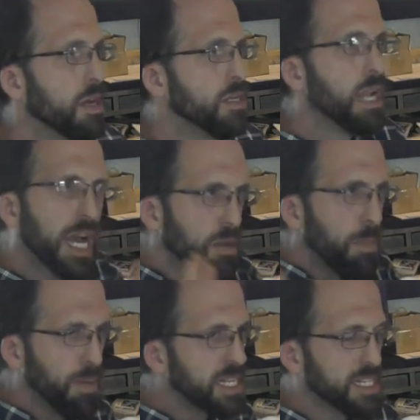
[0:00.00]
You're not gonna
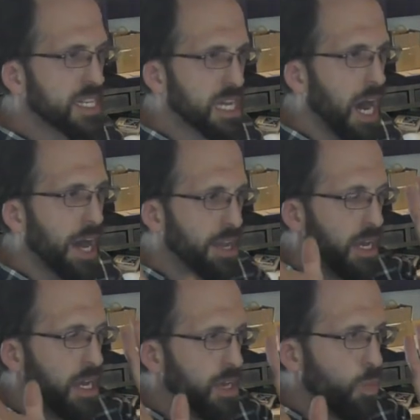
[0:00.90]
be pleasing to God
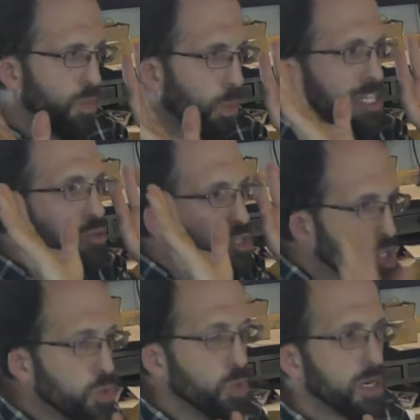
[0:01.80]
with what you
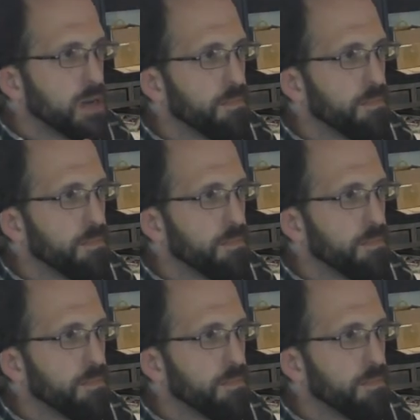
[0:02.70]
do.